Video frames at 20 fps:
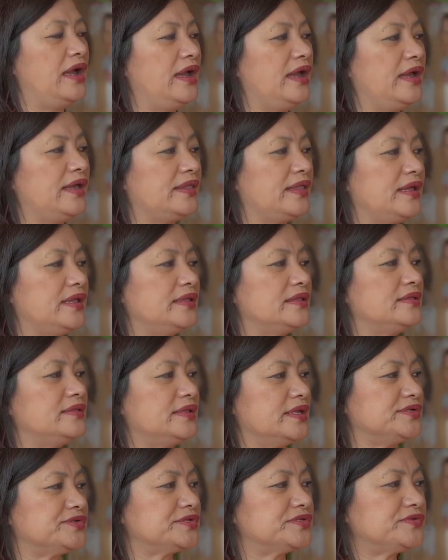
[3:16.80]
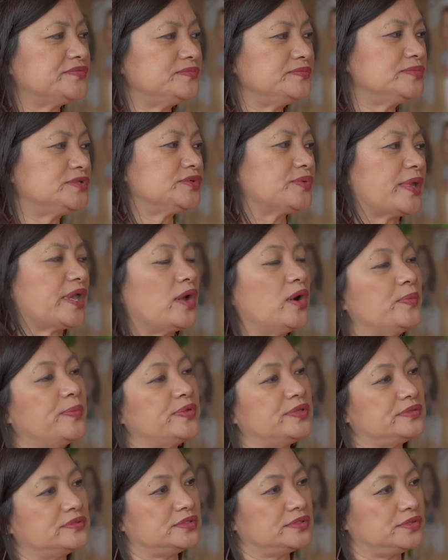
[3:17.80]
and then they just swing
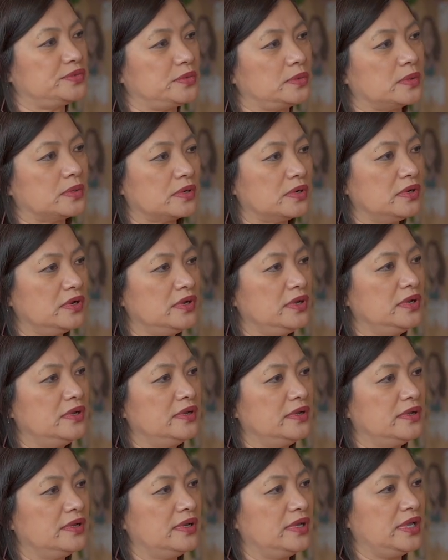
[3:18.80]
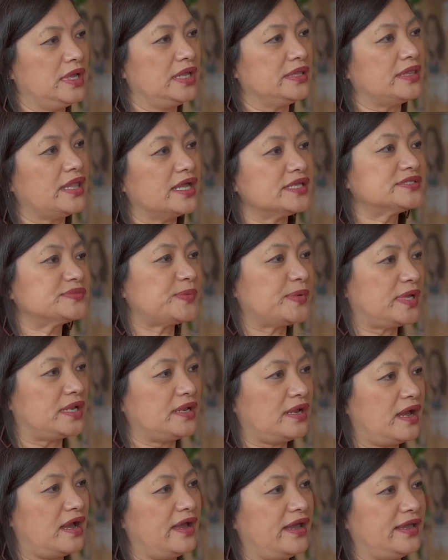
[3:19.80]
open the door. And that's
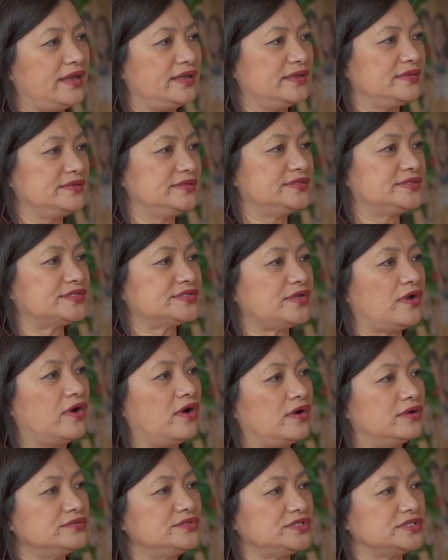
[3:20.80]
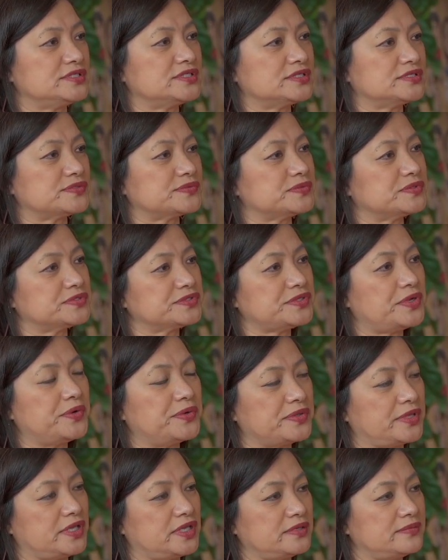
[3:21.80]
when I saw Jesus was
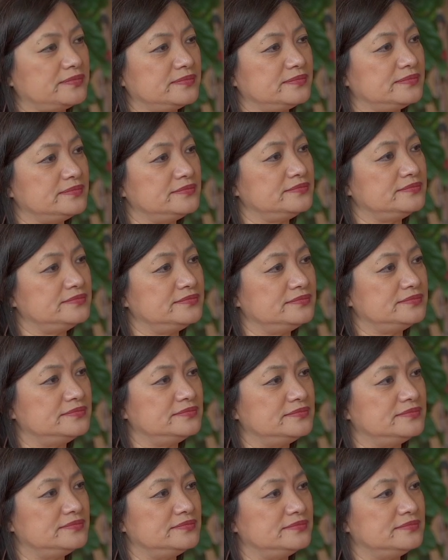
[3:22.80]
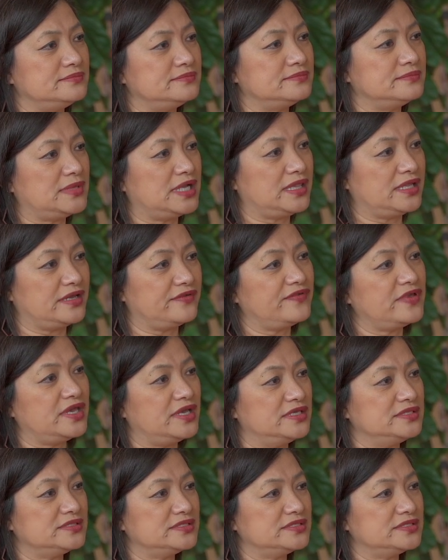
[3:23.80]
holding my left hand.